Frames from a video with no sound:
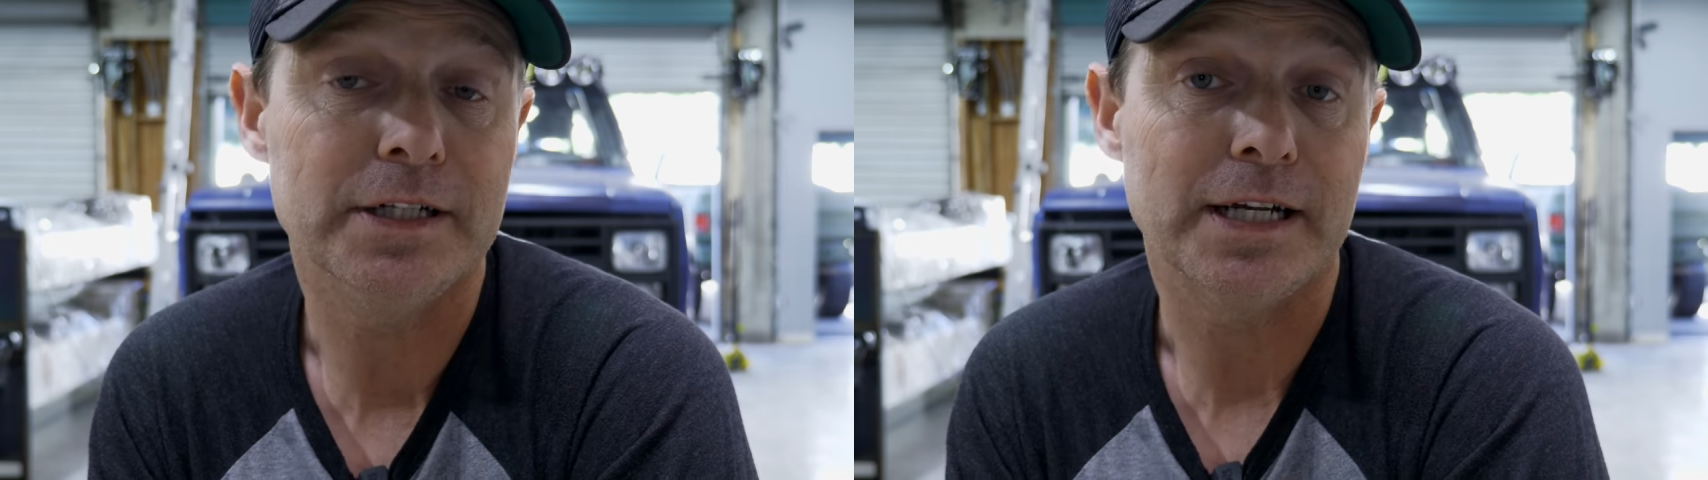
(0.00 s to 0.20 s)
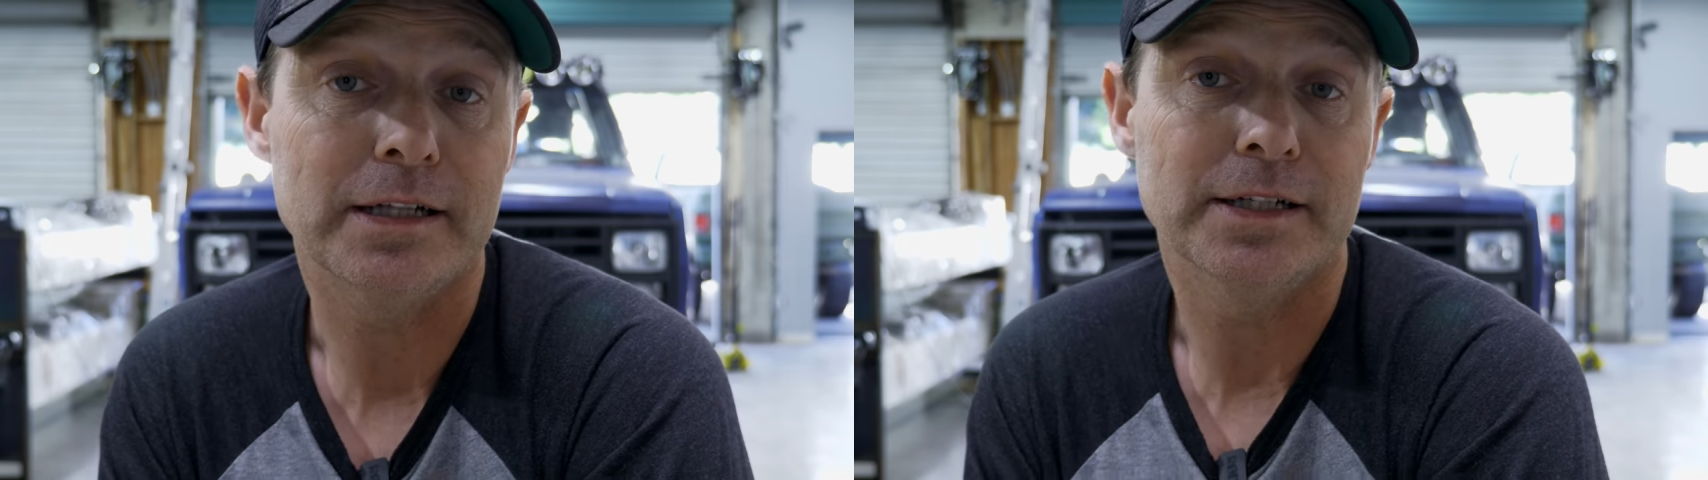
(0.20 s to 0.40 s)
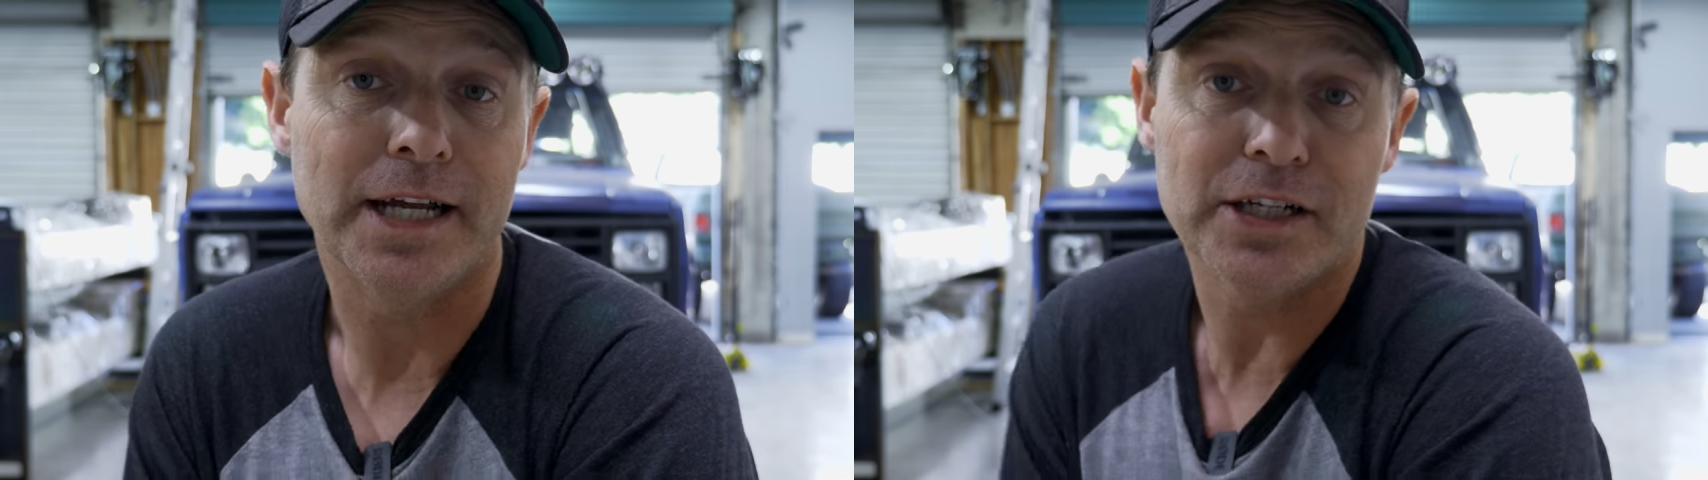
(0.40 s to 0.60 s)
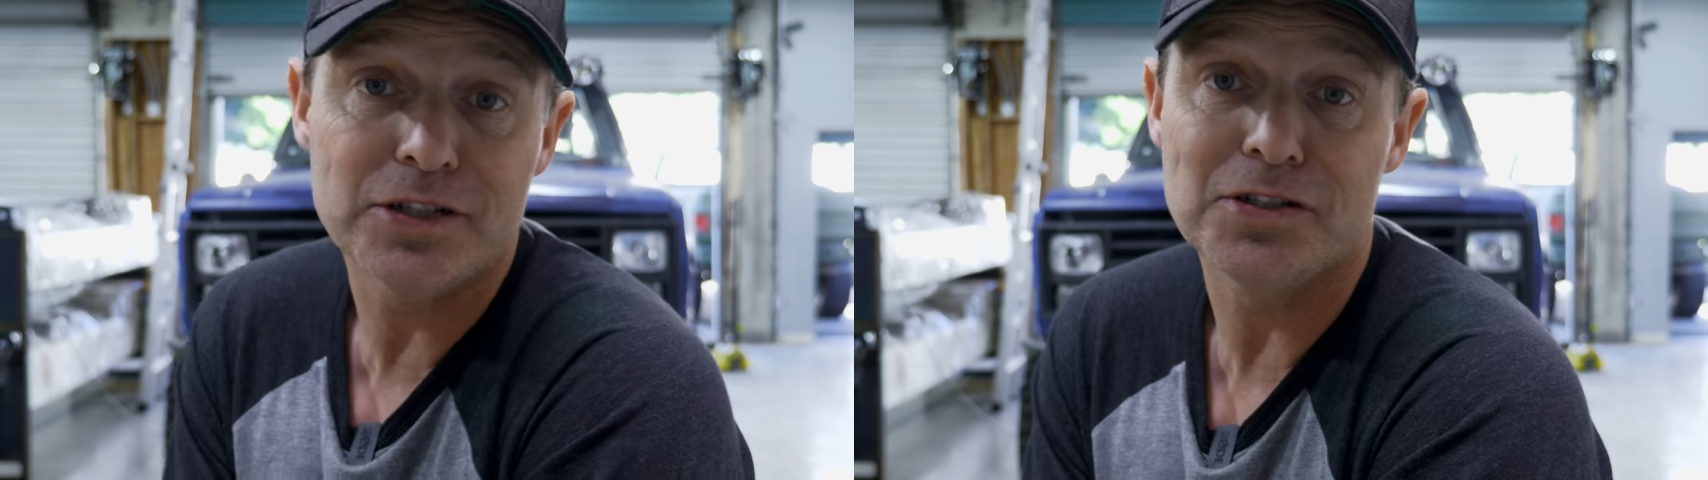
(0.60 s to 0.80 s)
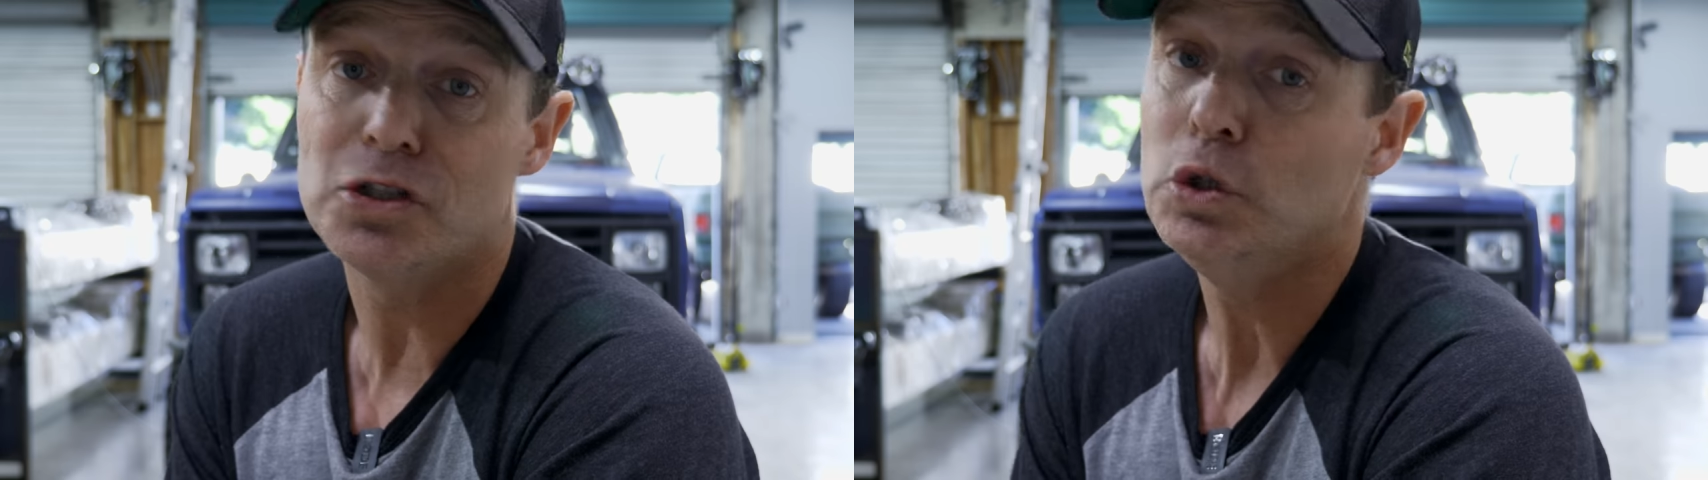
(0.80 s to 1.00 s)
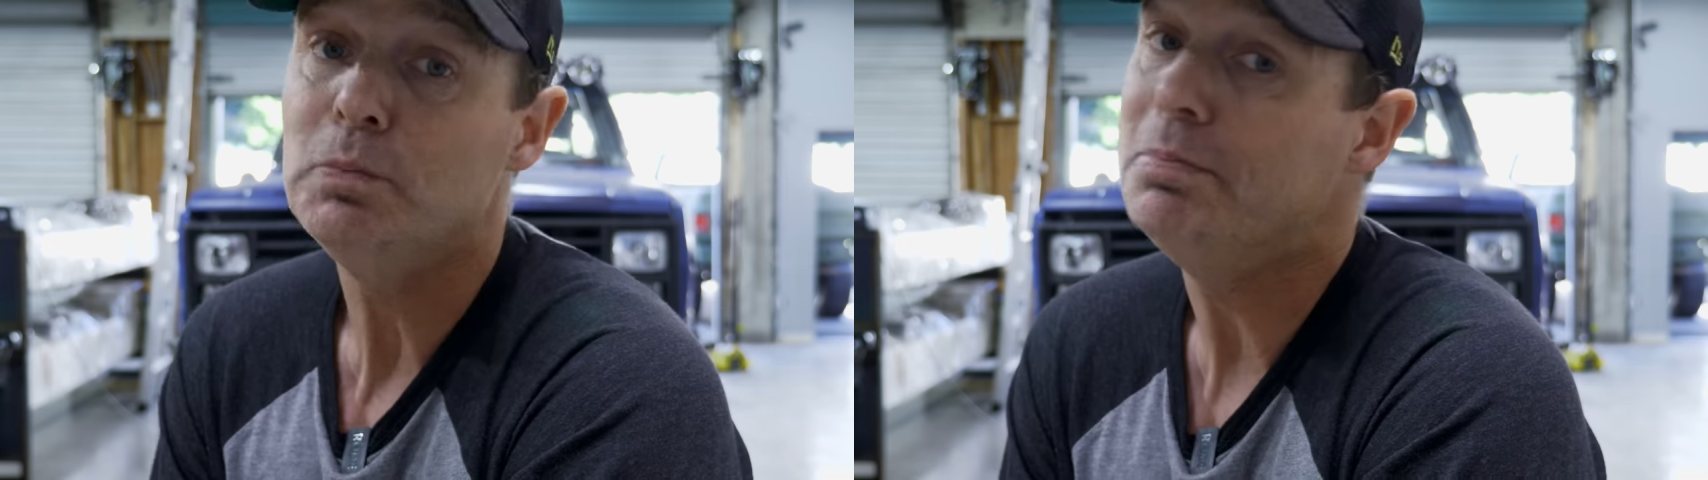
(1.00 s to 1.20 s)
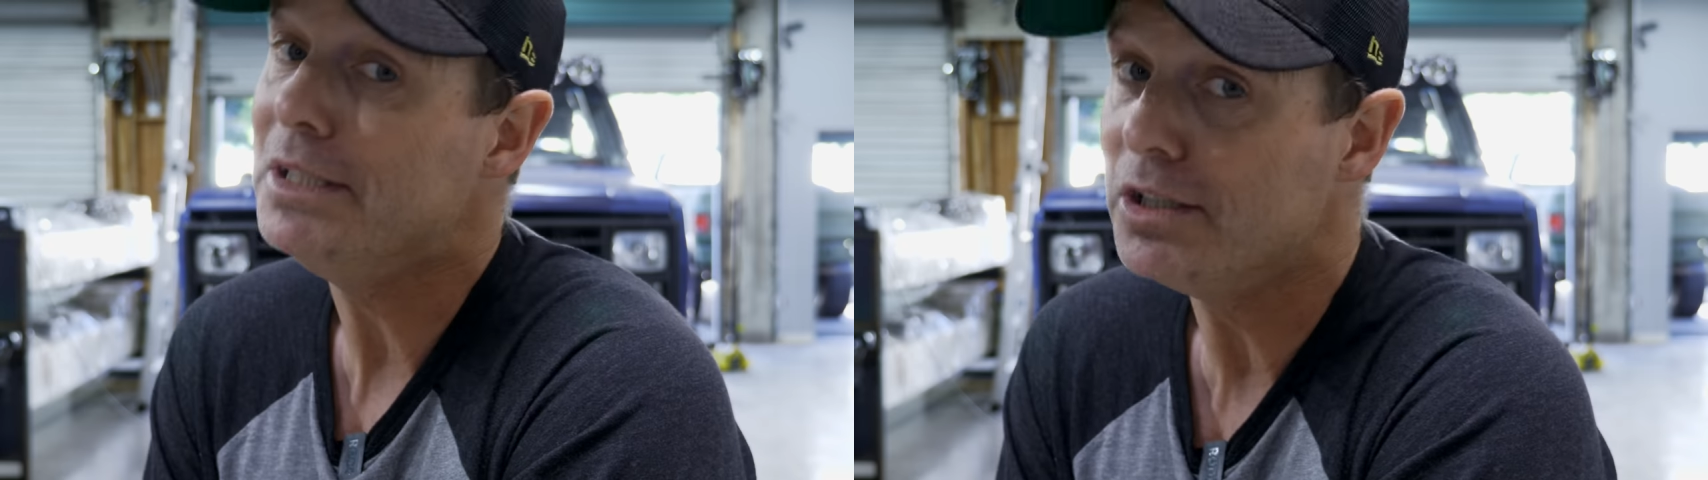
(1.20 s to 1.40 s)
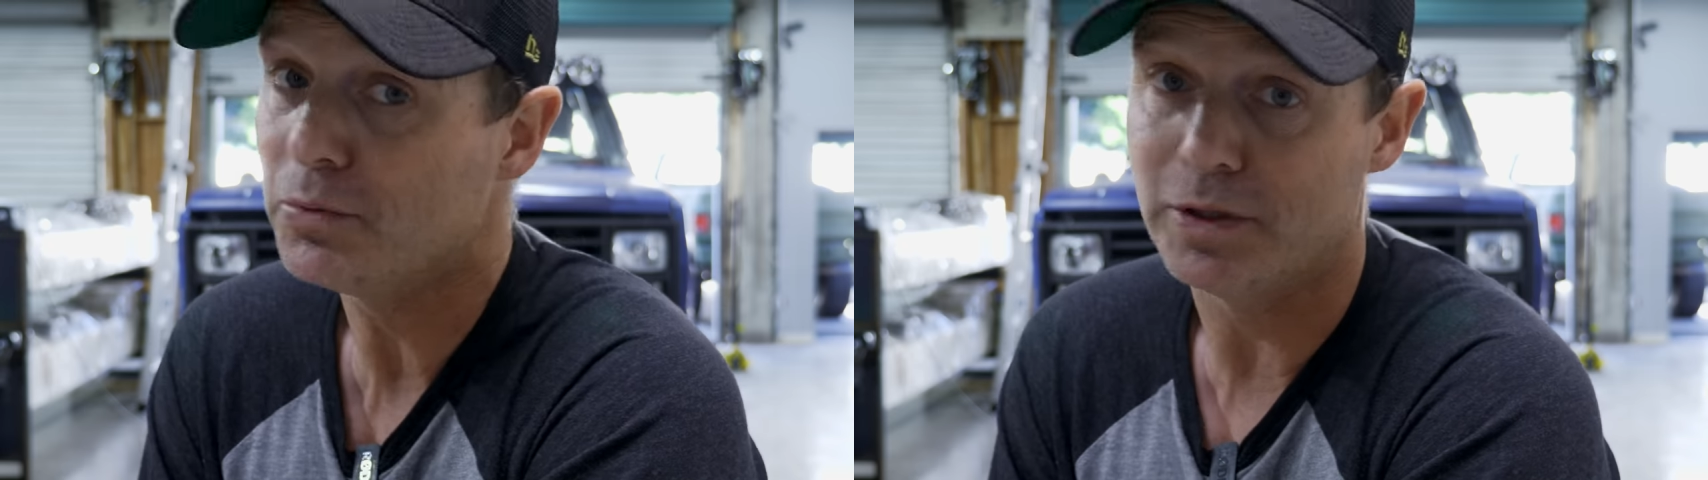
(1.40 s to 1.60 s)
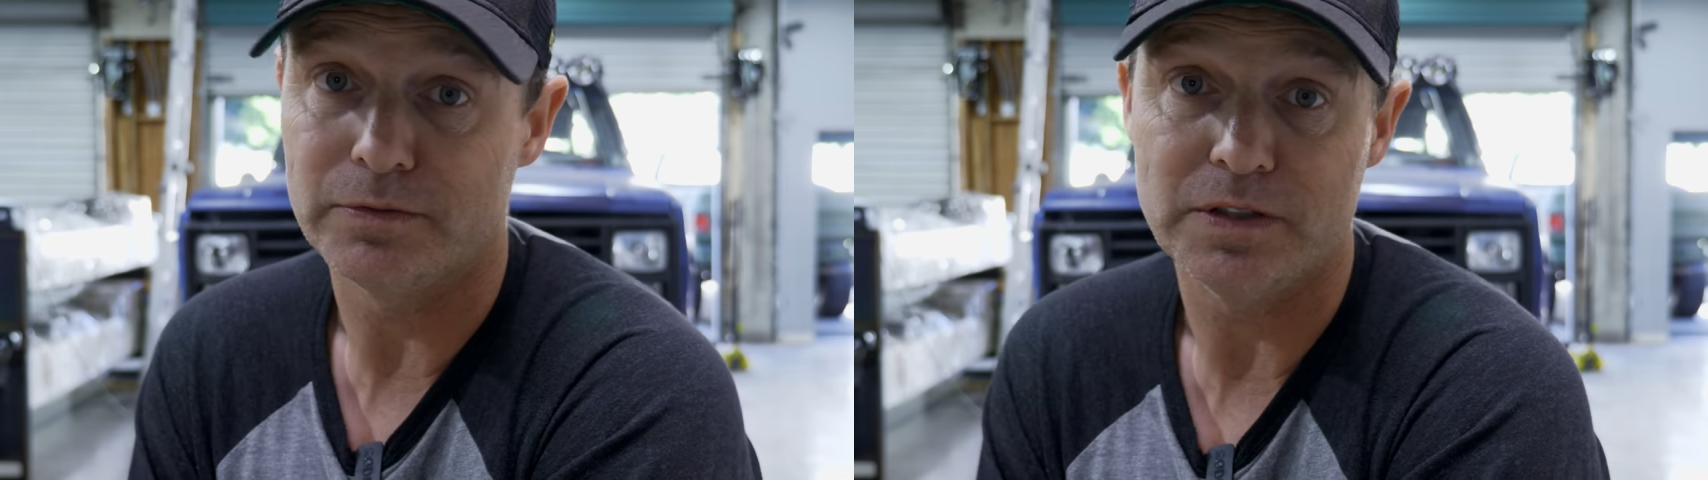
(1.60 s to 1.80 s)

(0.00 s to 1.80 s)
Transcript: an inclination to build one of